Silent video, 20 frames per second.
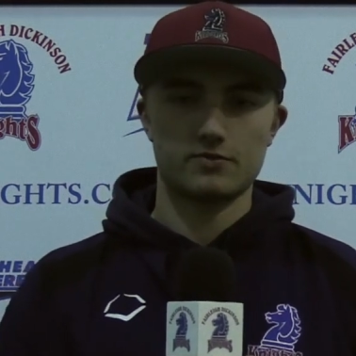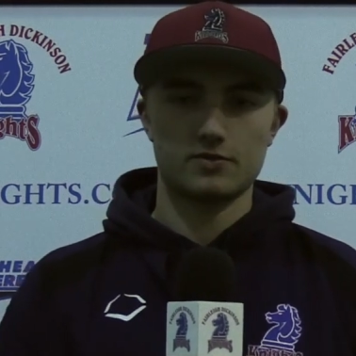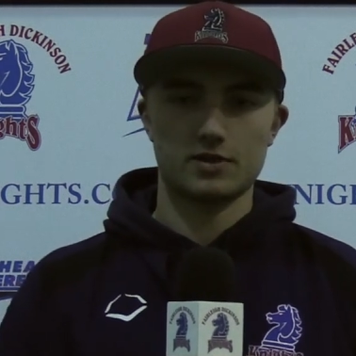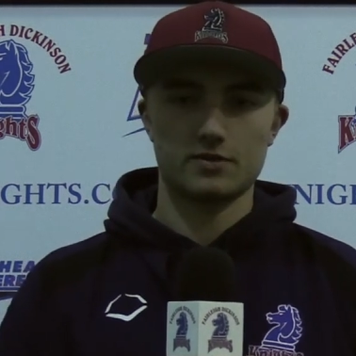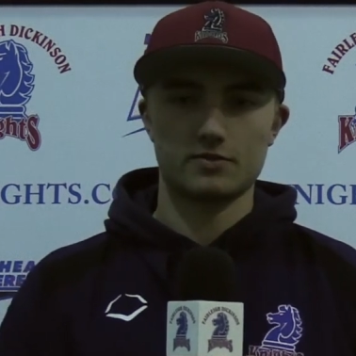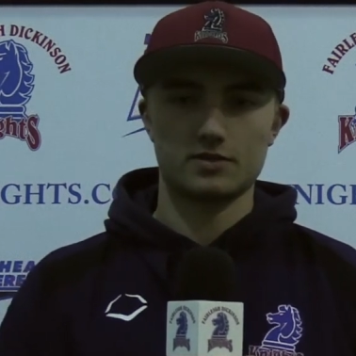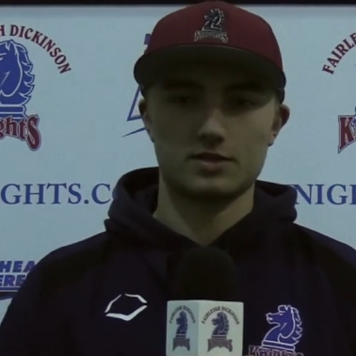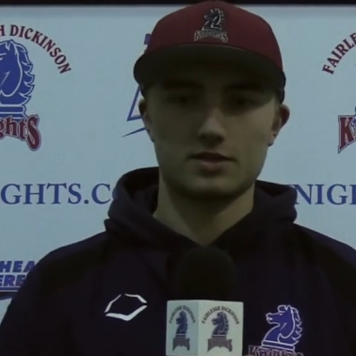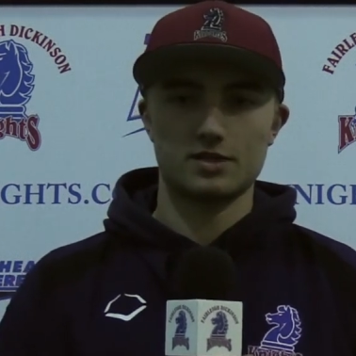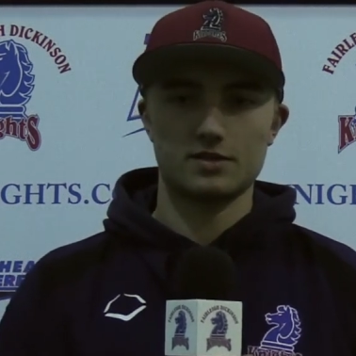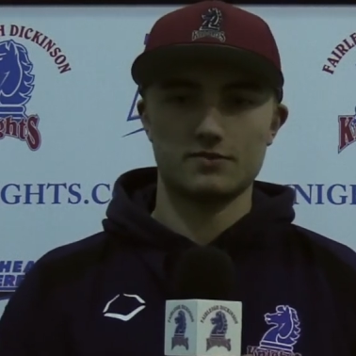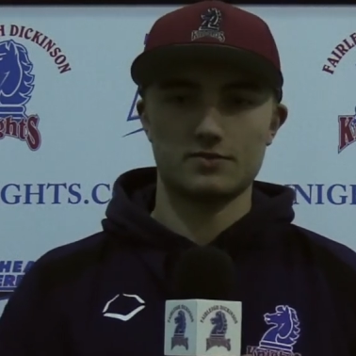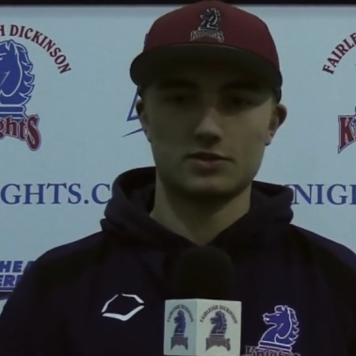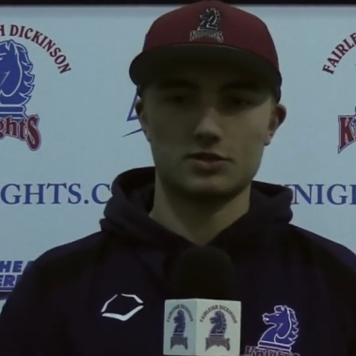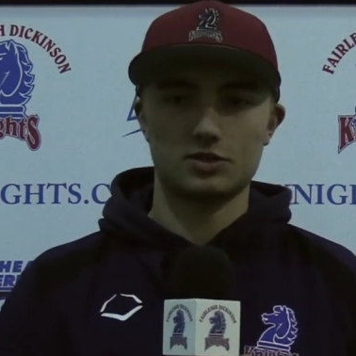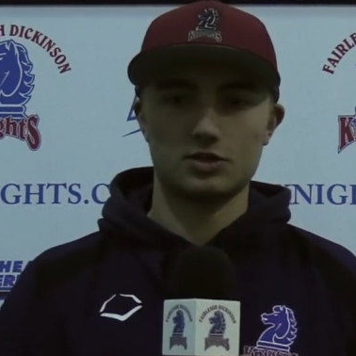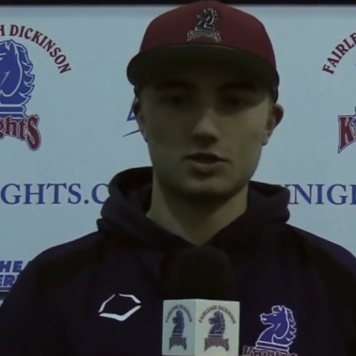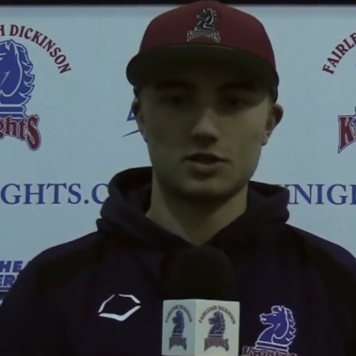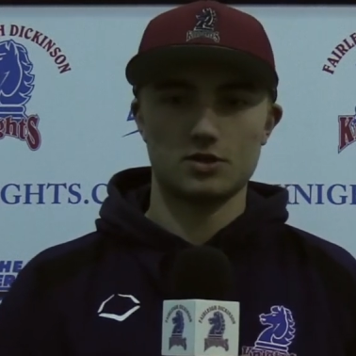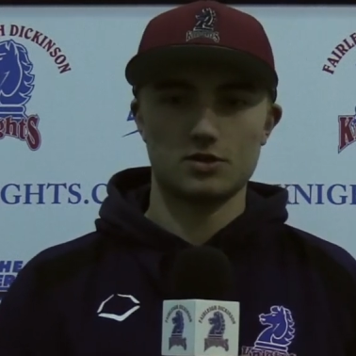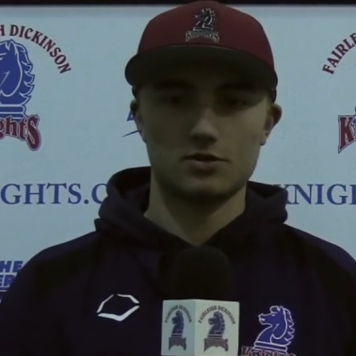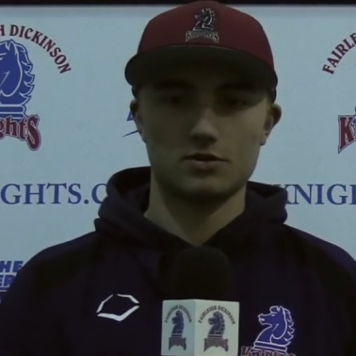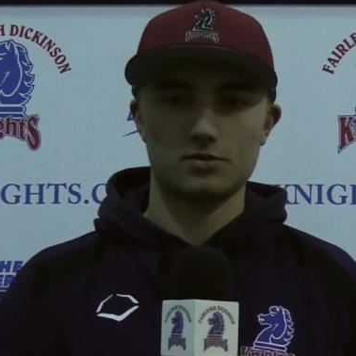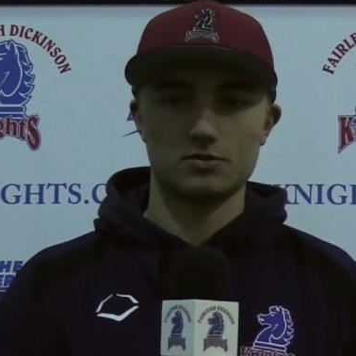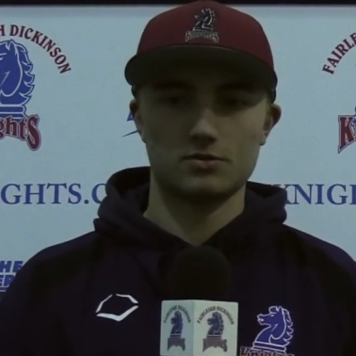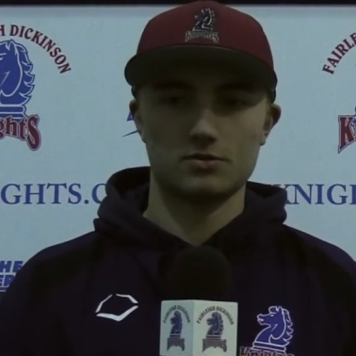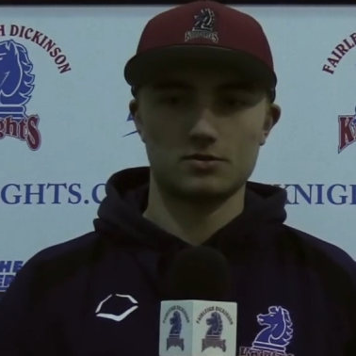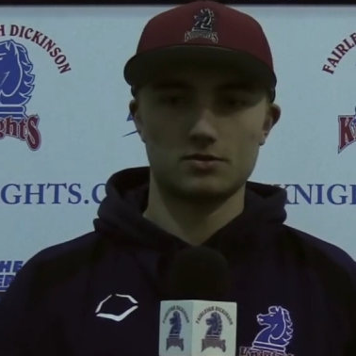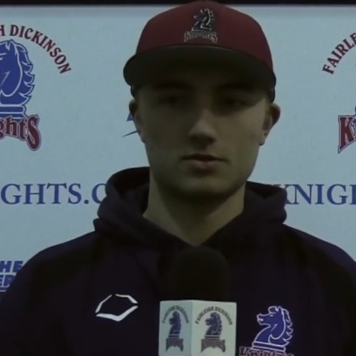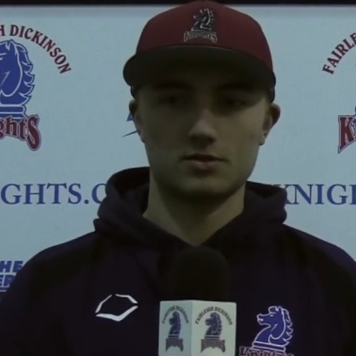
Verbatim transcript: favorite TV show